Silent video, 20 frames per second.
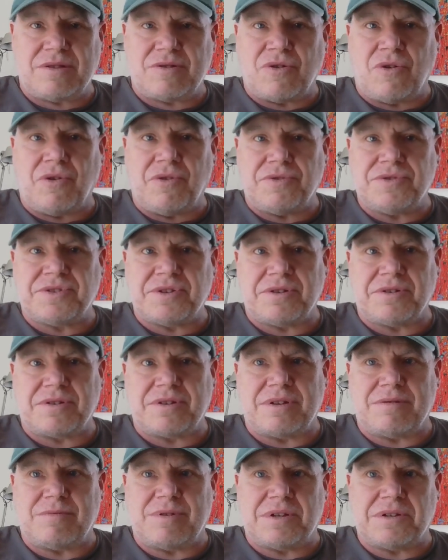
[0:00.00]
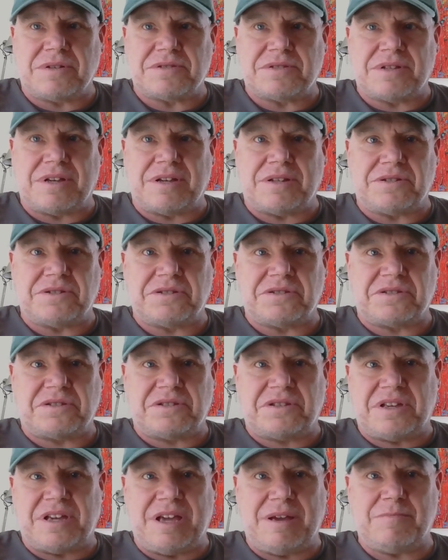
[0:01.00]
cold turkey because I
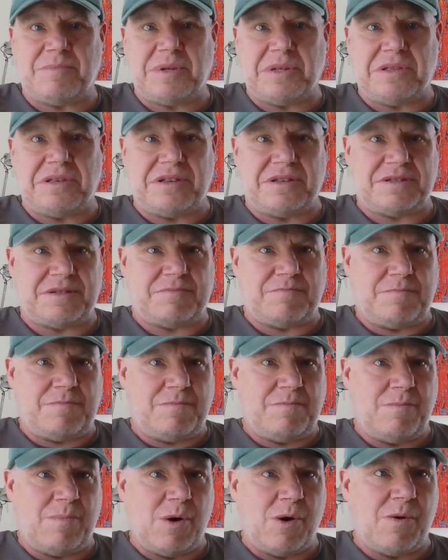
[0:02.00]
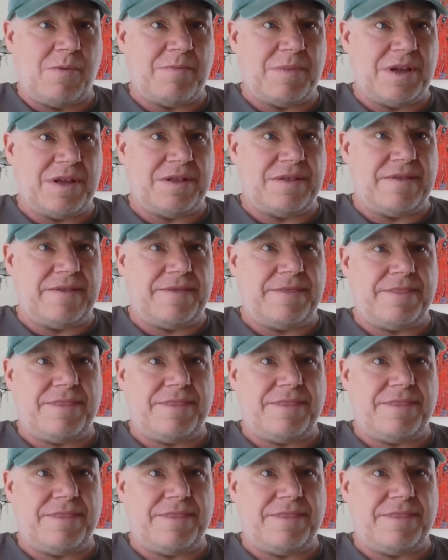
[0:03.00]
just came to this moment